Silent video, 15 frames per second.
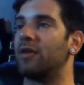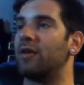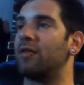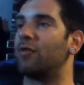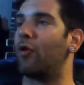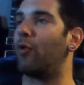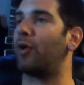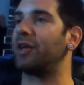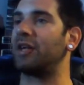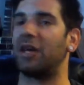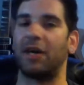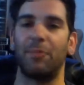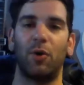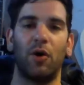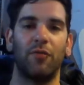So I want to get
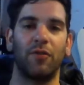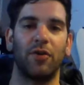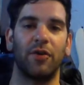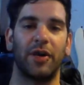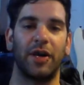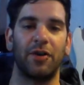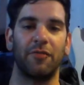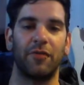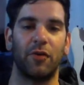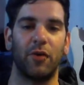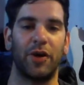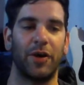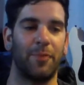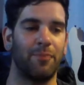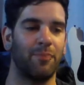him over, interview
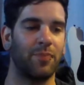him.